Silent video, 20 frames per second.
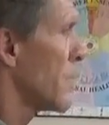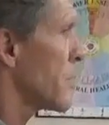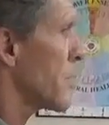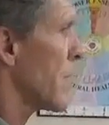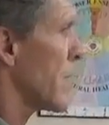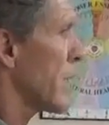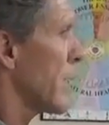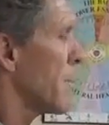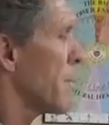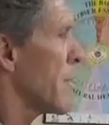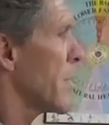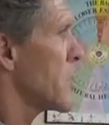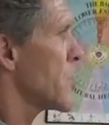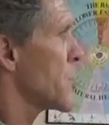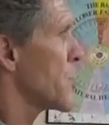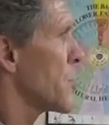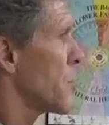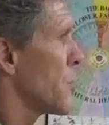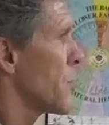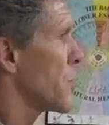try to get my
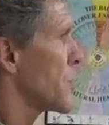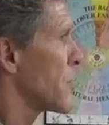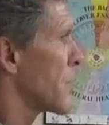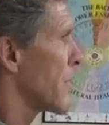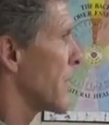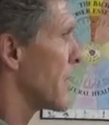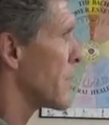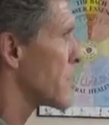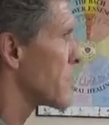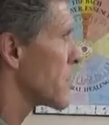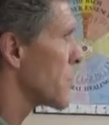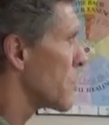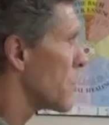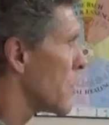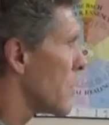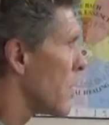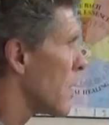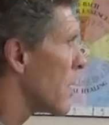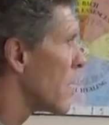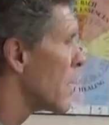shoulders against the
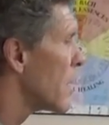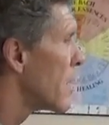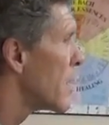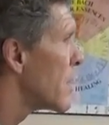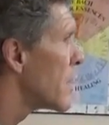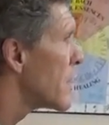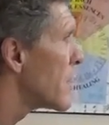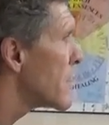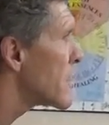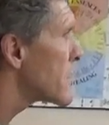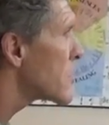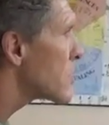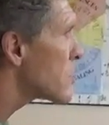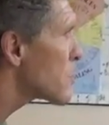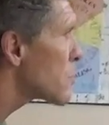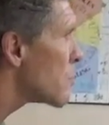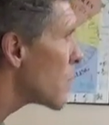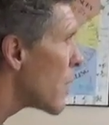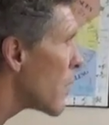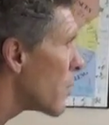wall. This
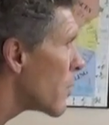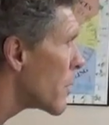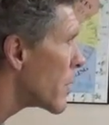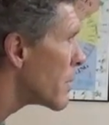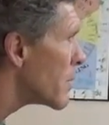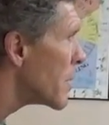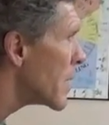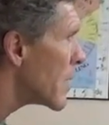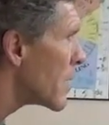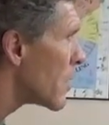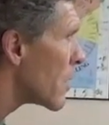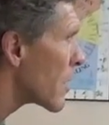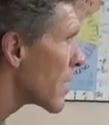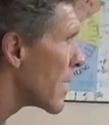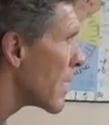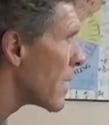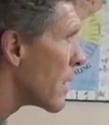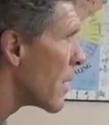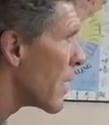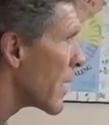is what would be
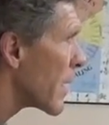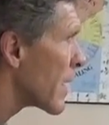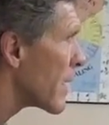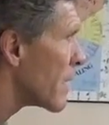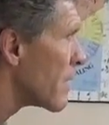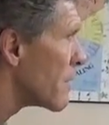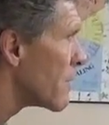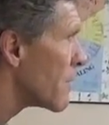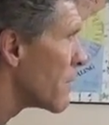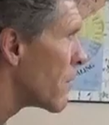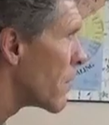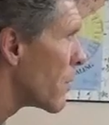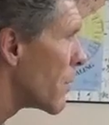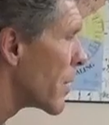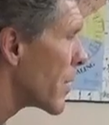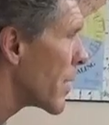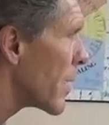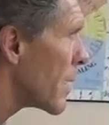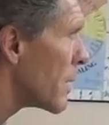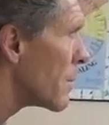looking like in
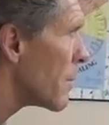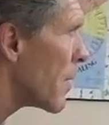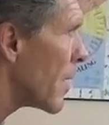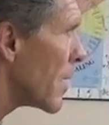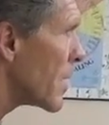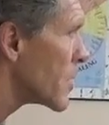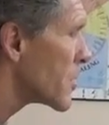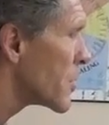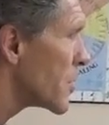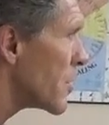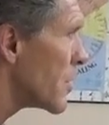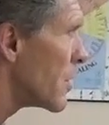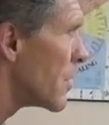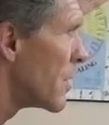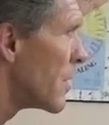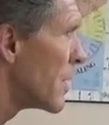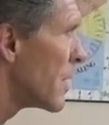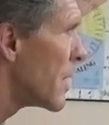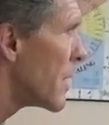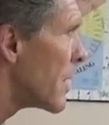forward head posture.
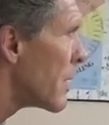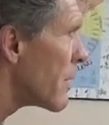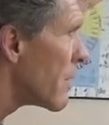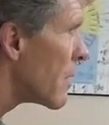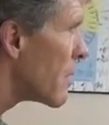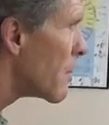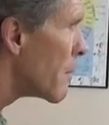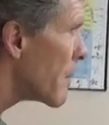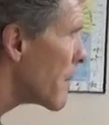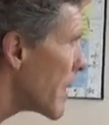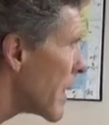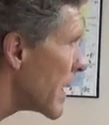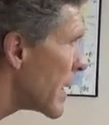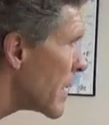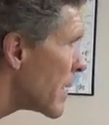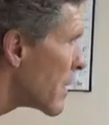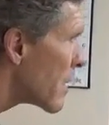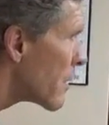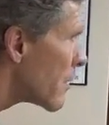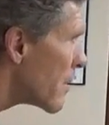And there are
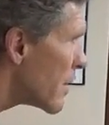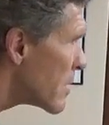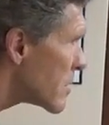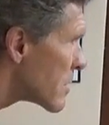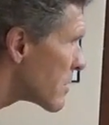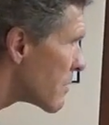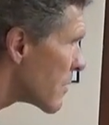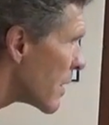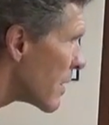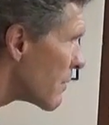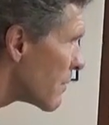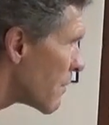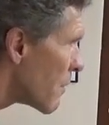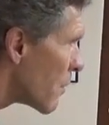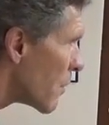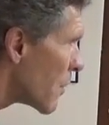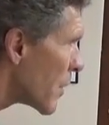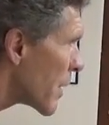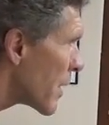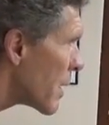many degrees of that
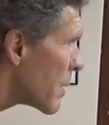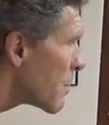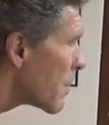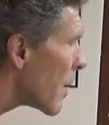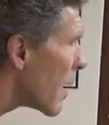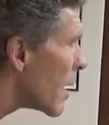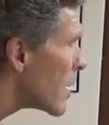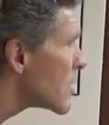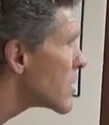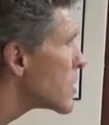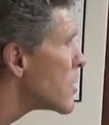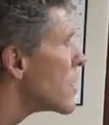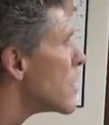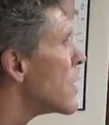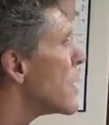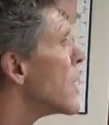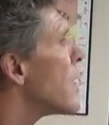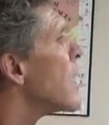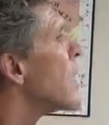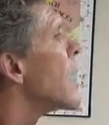forward head posture.
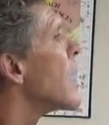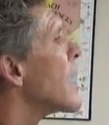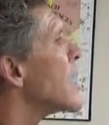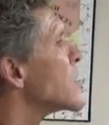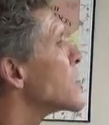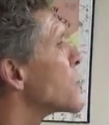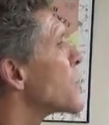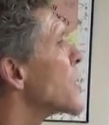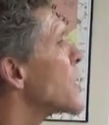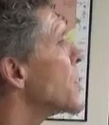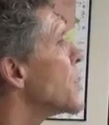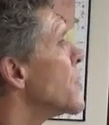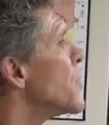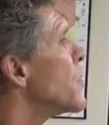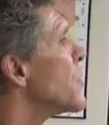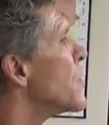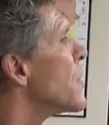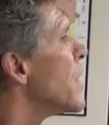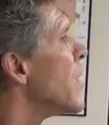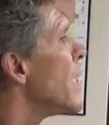As we
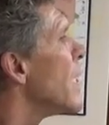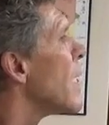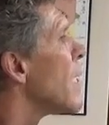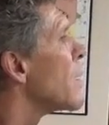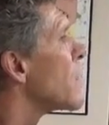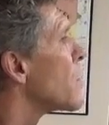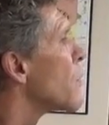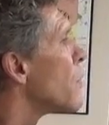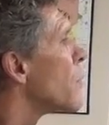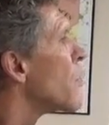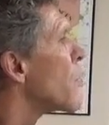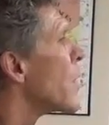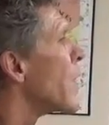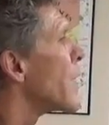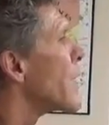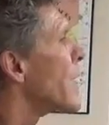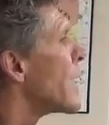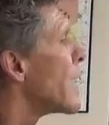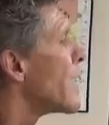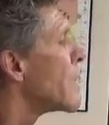do that,
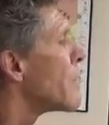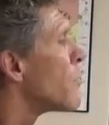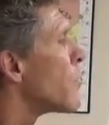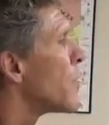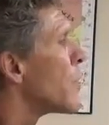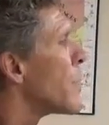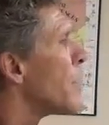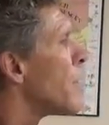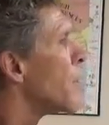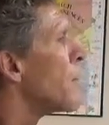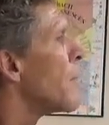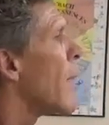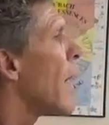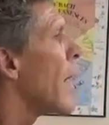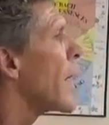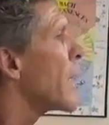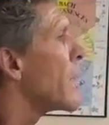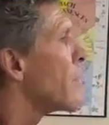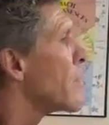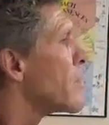again, within the
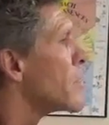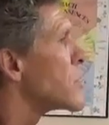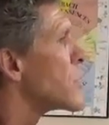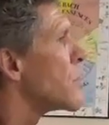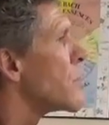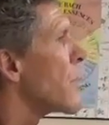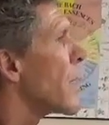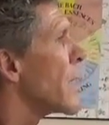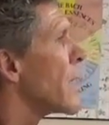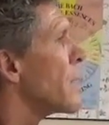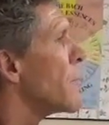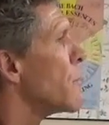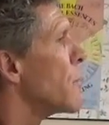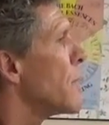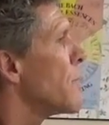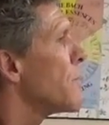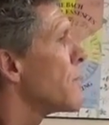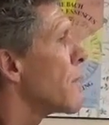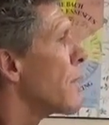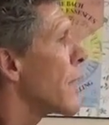body, there's a righting
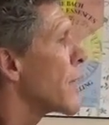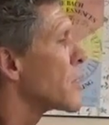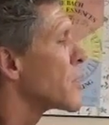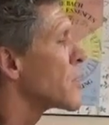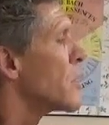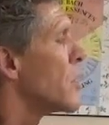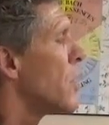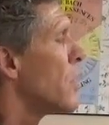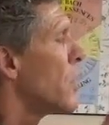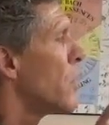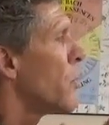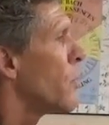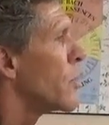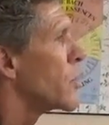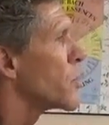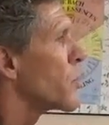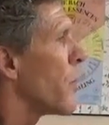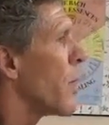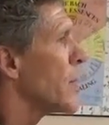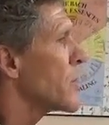reflex,
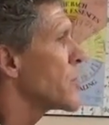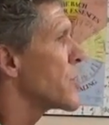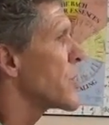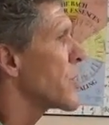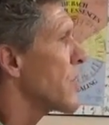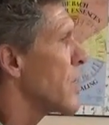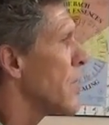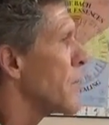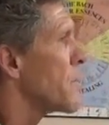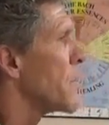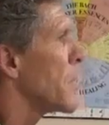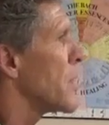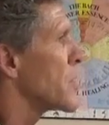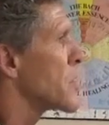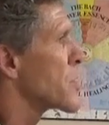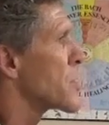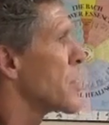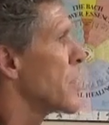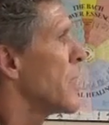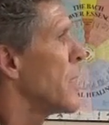which wants to keep
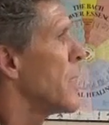us